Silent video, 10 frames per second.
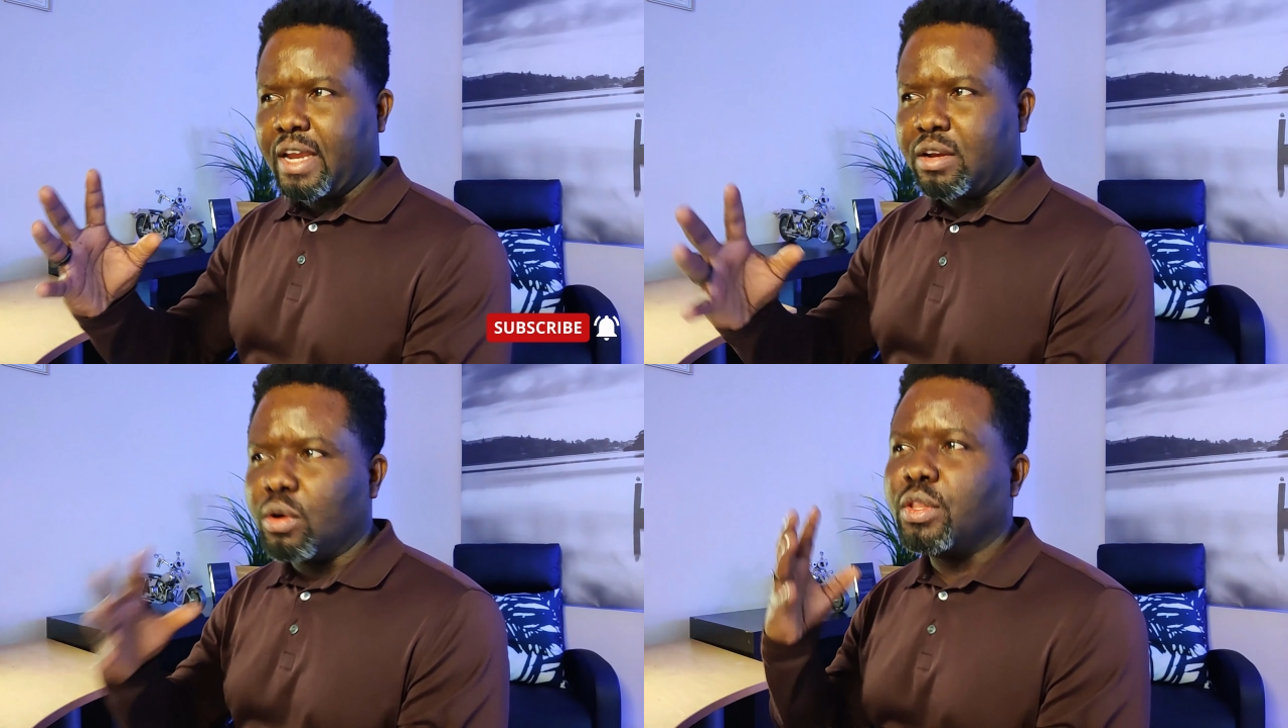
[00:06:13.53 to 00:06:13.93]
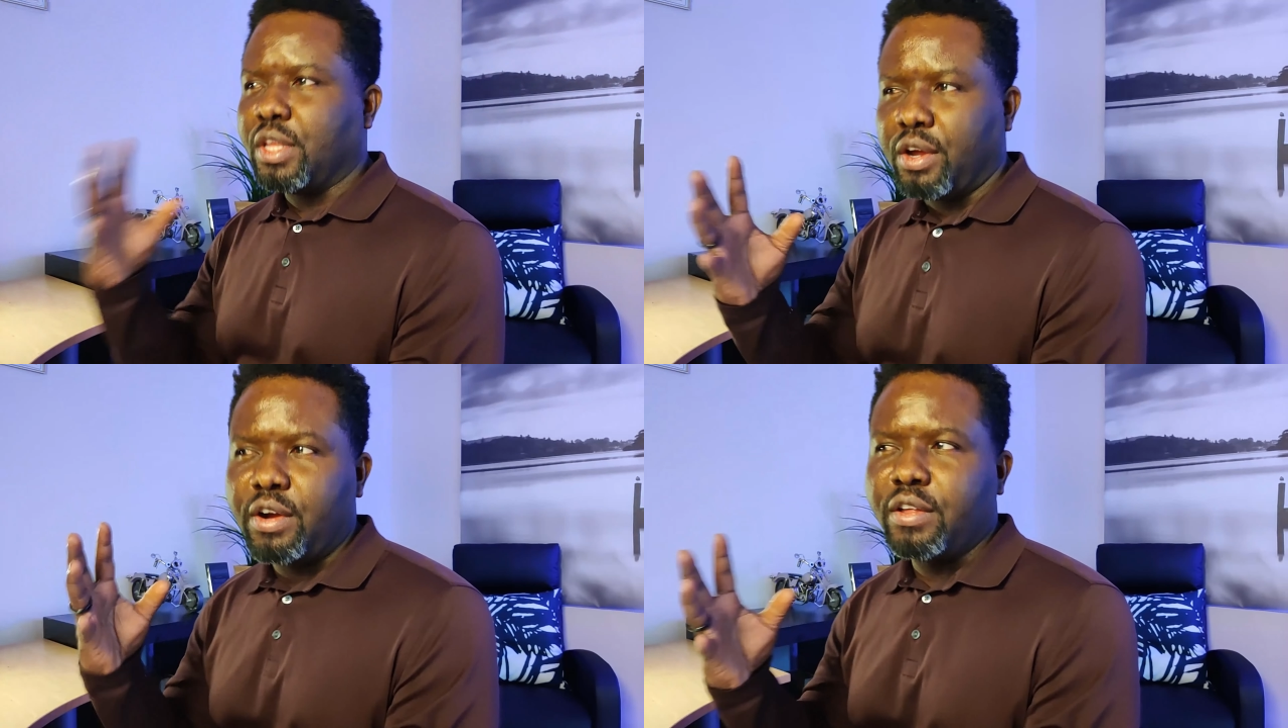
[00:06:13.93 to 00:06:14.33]
on the
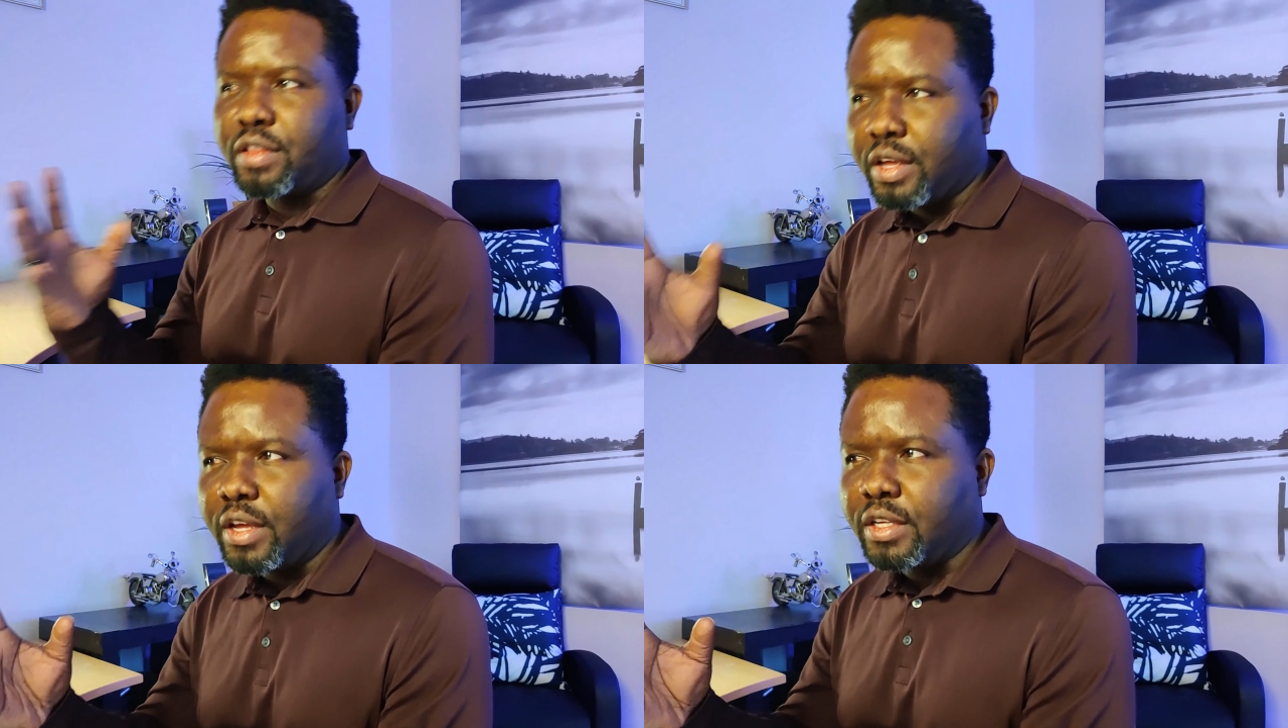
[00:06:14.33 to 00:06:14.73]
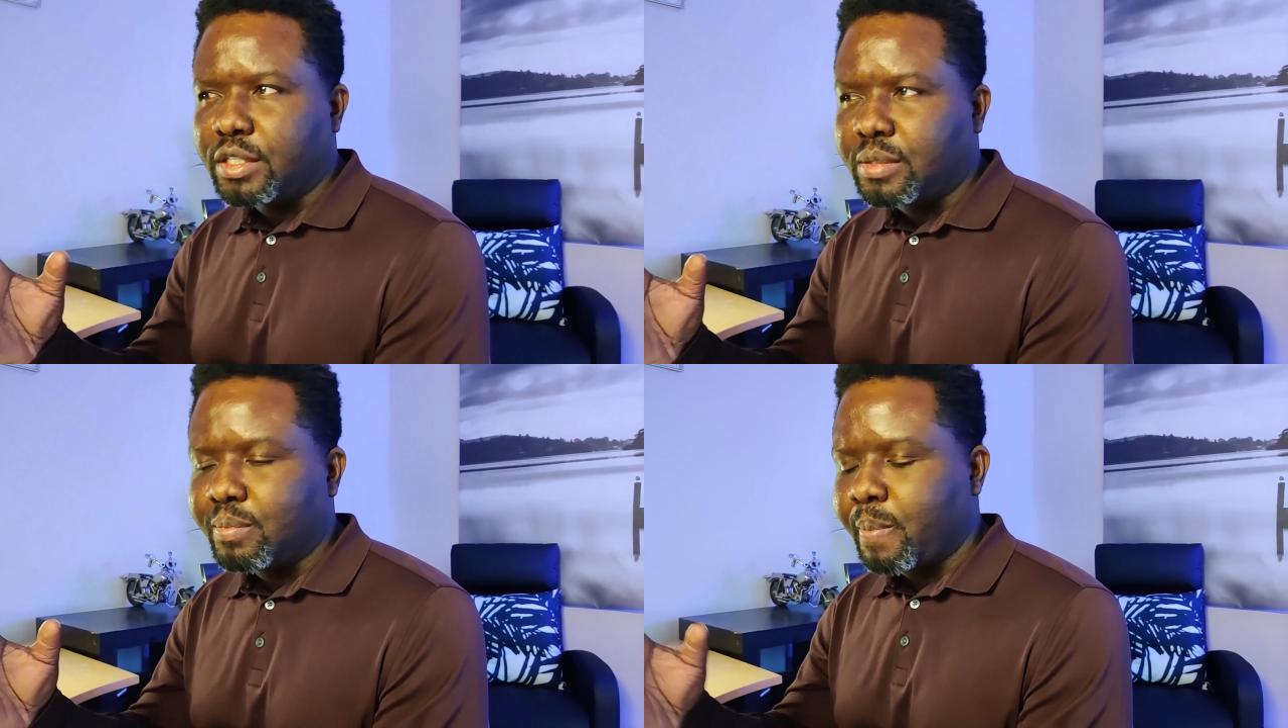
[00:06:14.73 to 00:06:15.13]
earth is.
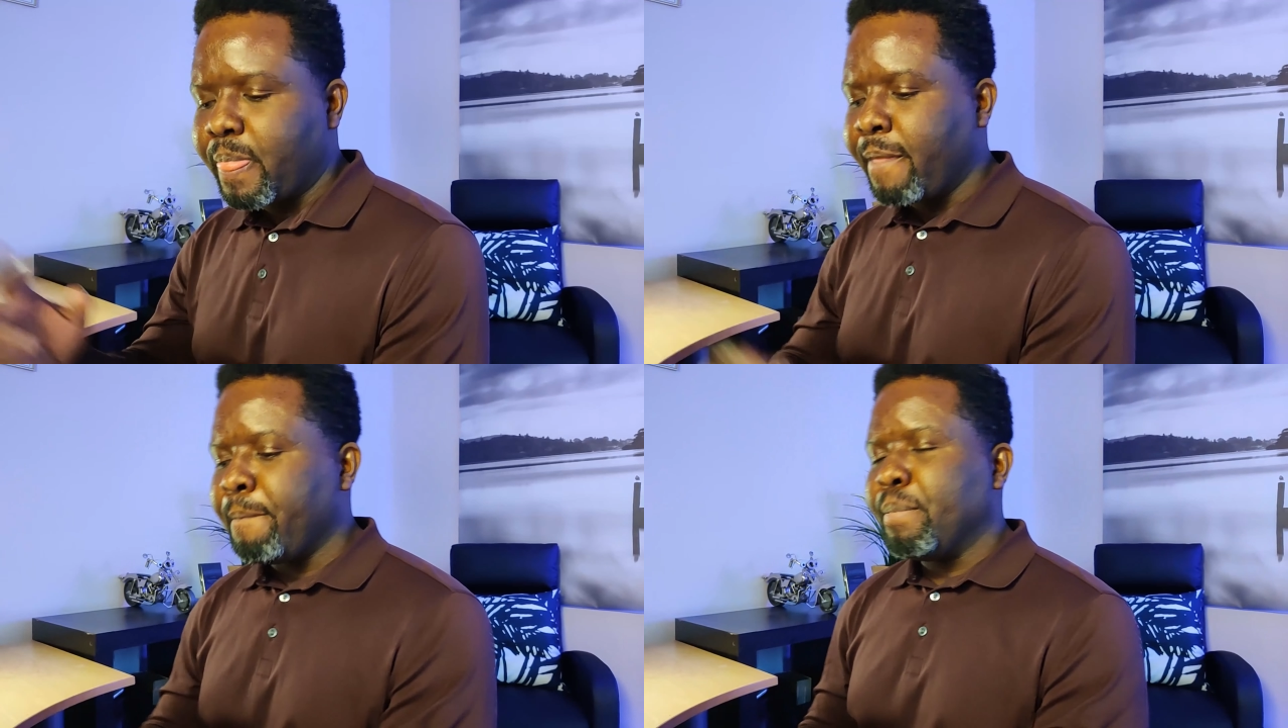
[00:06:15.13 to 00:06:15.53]
Now,